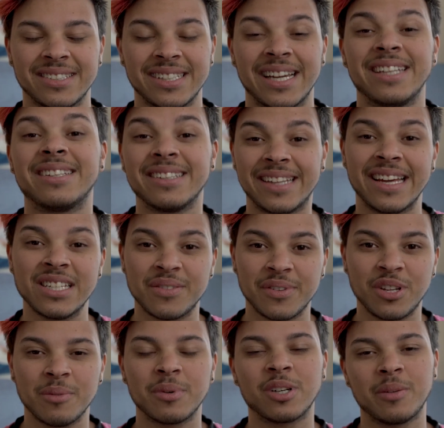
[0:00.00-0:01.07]
In today's
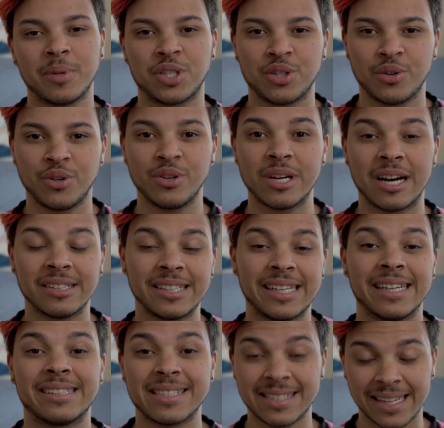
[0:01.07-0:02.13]
video, I'm going to be showing you how to
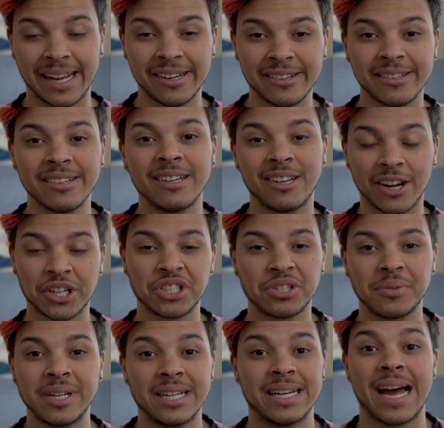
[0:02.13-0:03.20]
get designer,
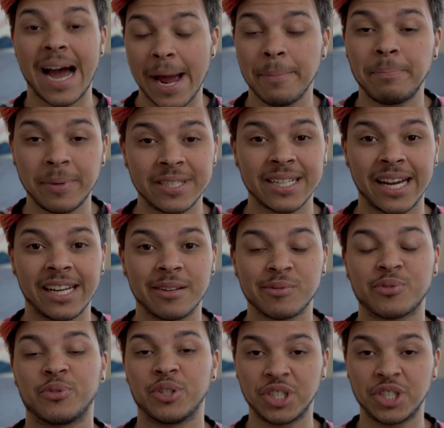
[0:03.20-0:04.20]
luxury, and hypebeast items for